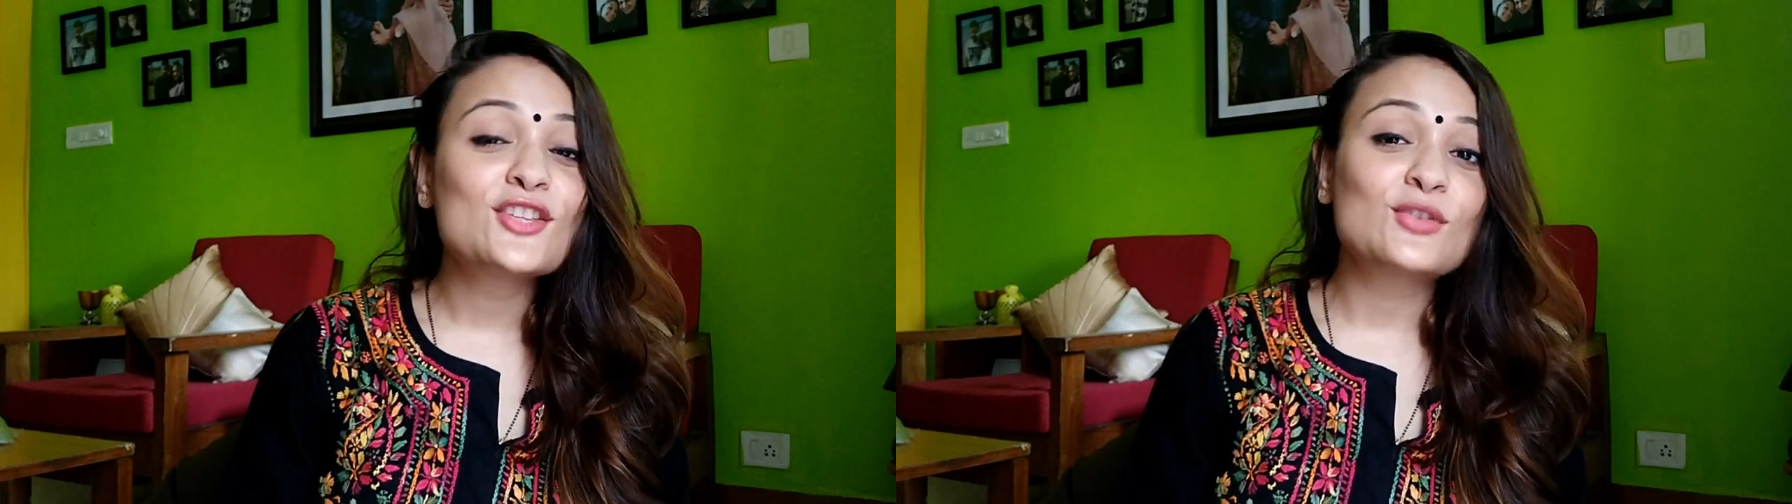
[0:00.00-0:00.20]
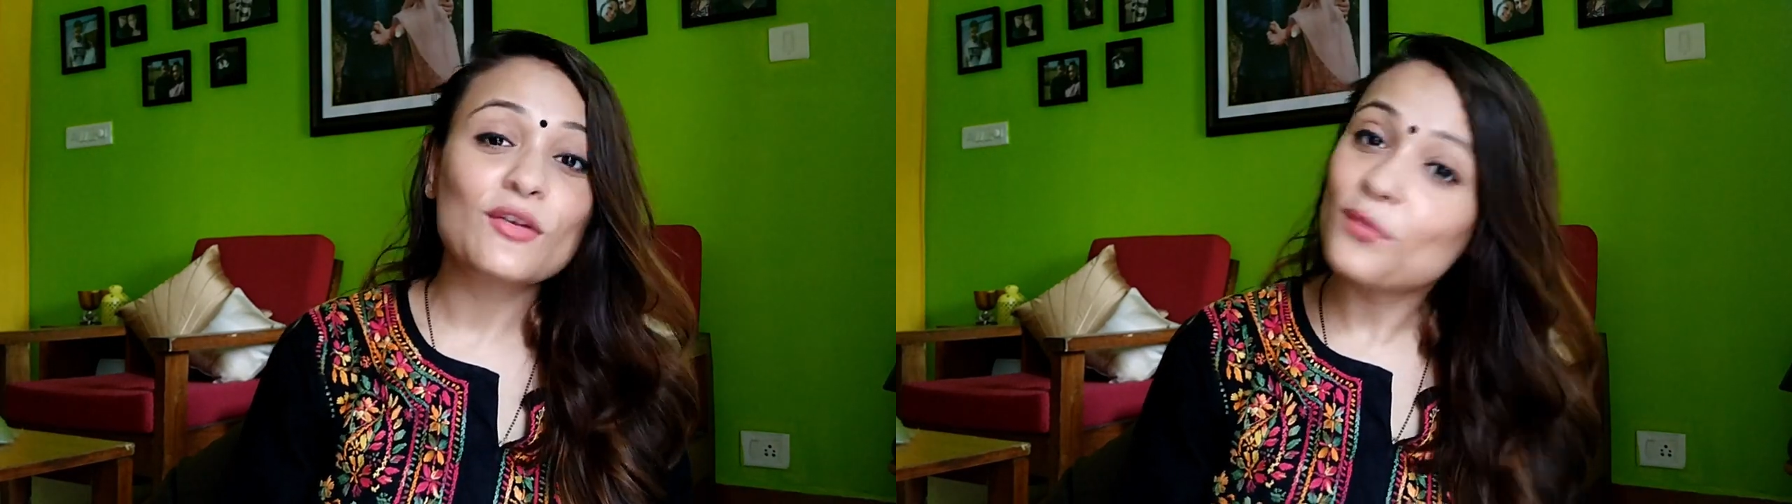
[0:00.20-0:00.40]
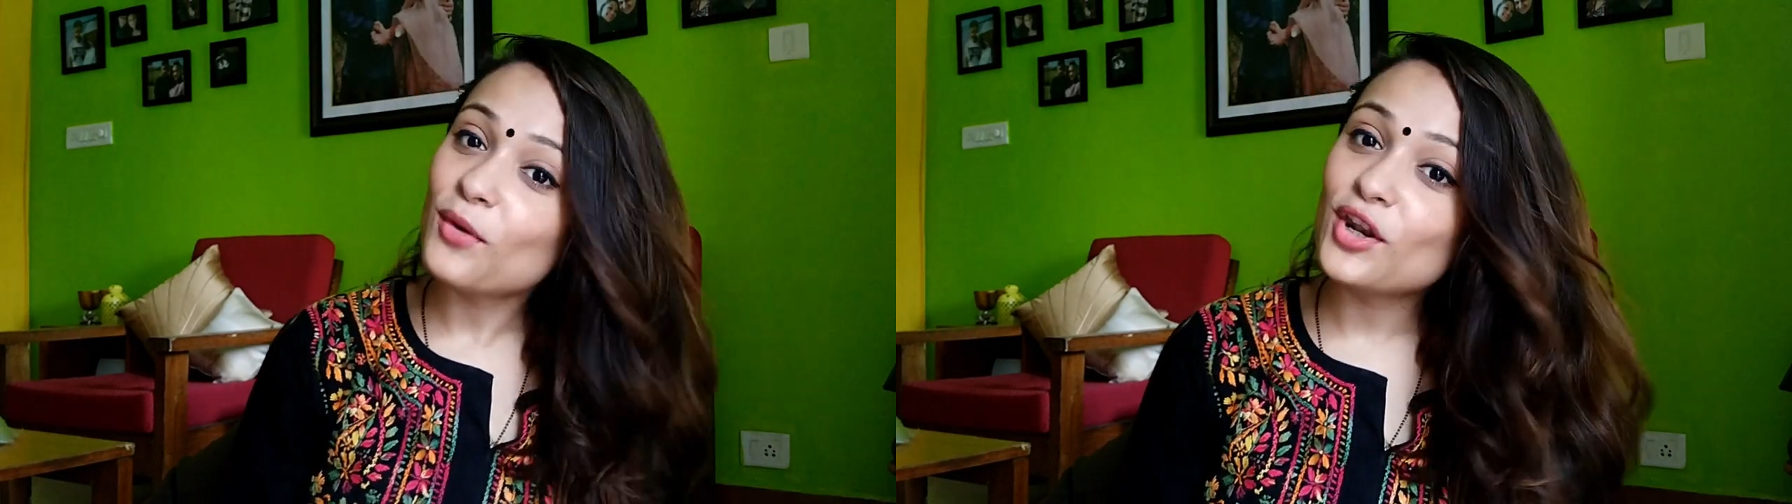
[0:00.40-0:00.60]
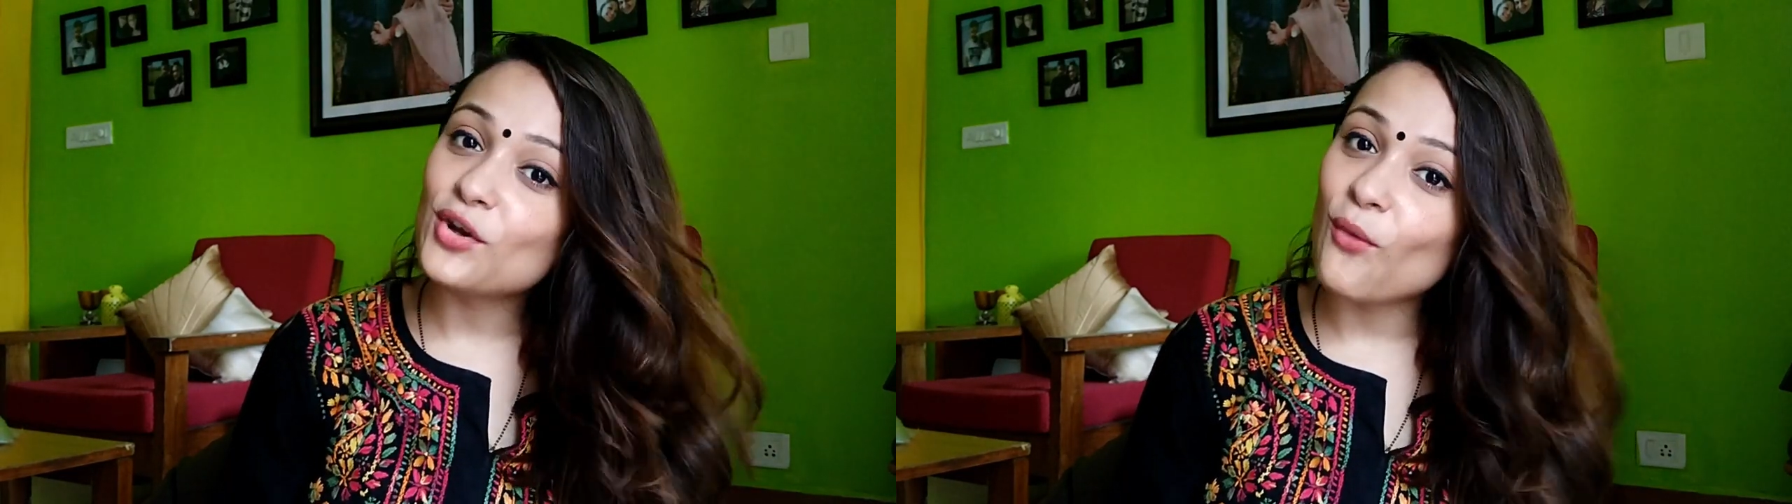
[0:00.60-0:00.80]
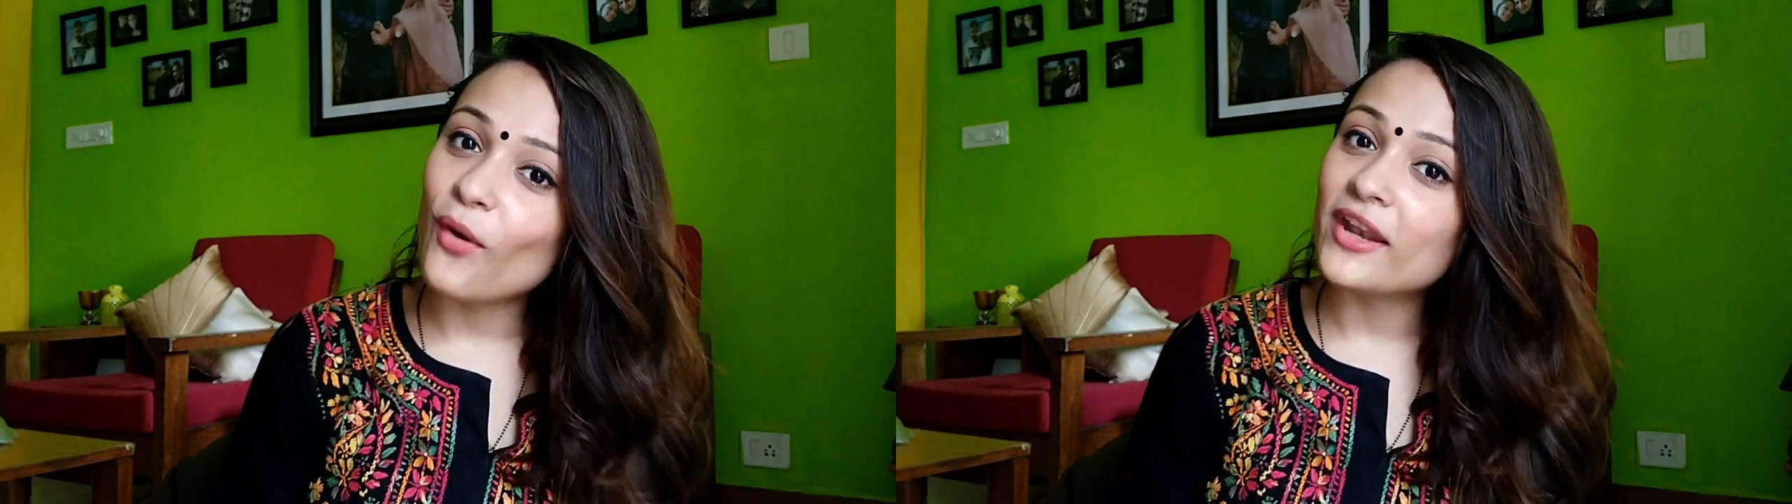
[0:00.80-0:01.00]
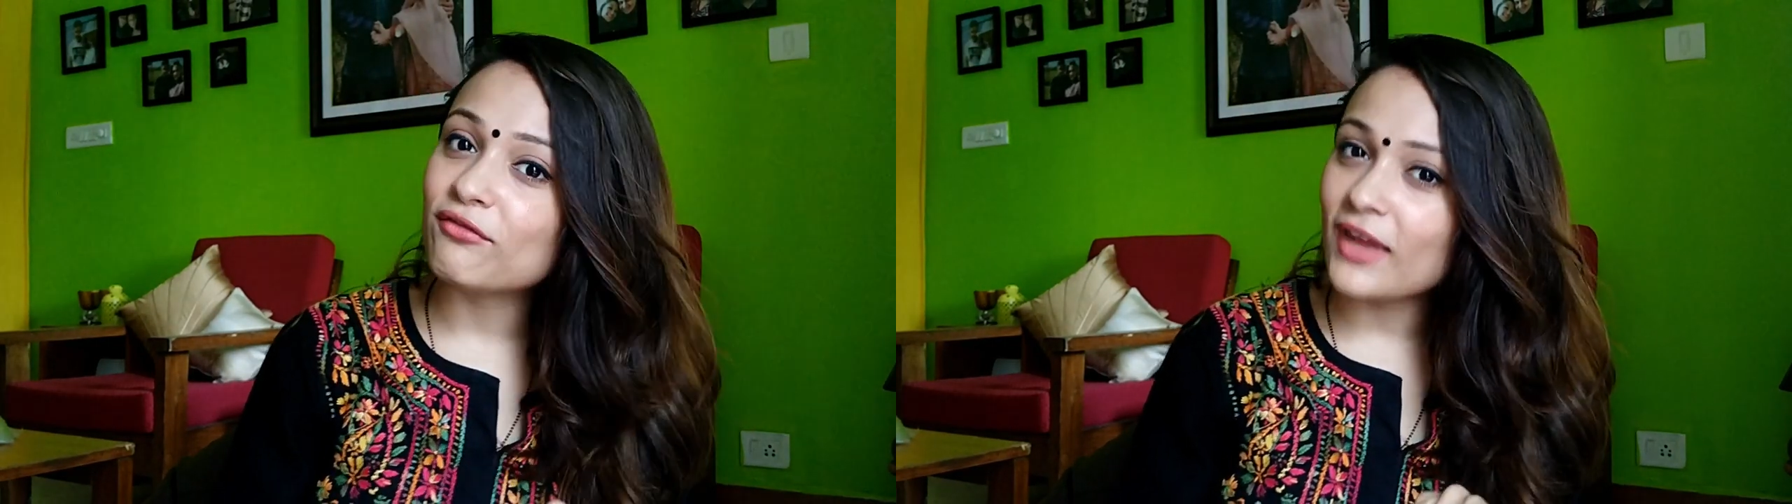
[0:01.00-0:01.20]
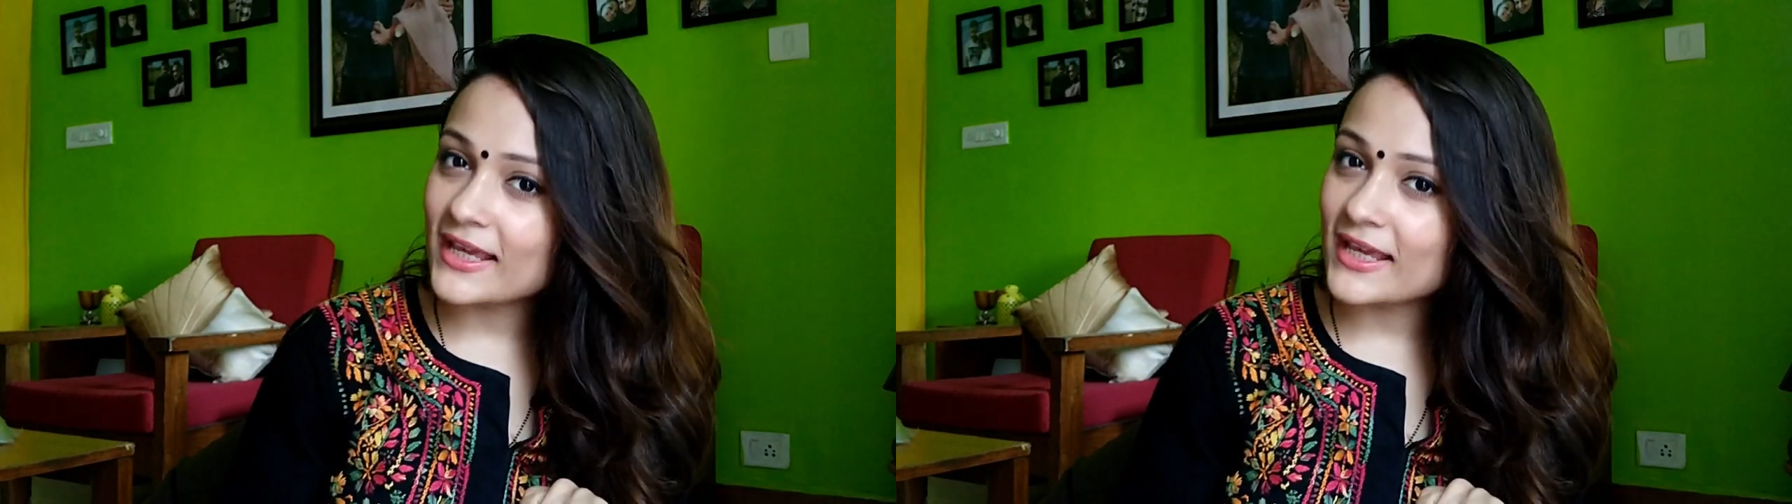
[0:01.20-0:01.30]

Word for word: So if you want to know and if you're